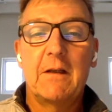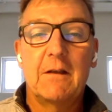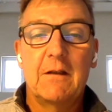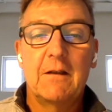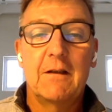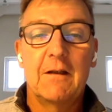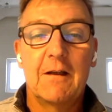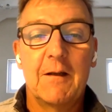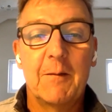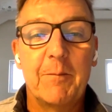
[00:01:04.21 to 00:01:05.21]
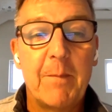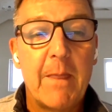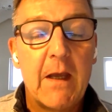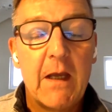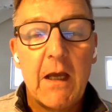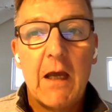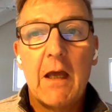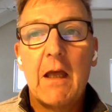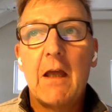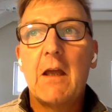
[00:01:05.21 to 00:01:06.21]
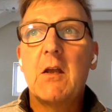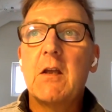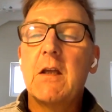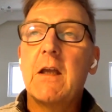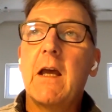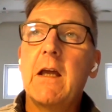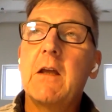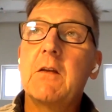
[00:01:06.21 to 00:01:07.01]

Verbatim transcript: that. Um, uh,